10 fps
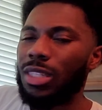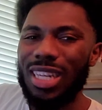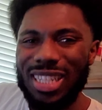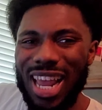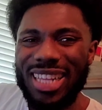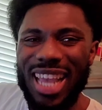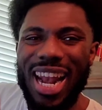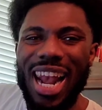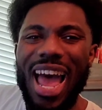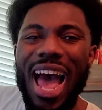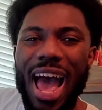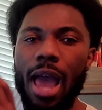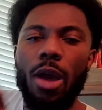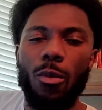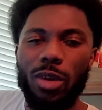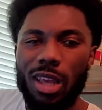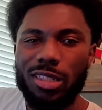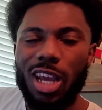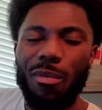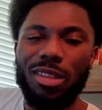Just like that lie when y'all
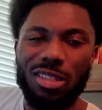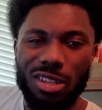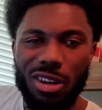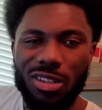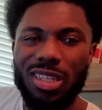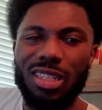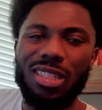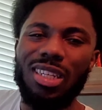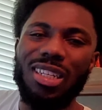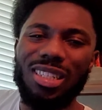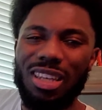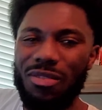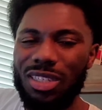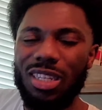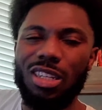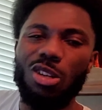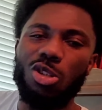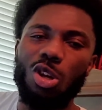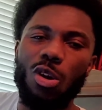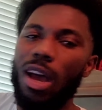talk about this girl 16, 17
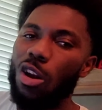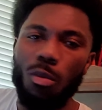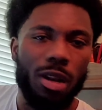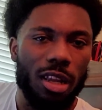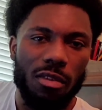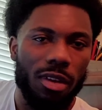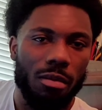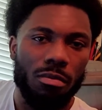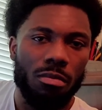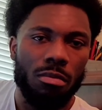years old. I don't believe it.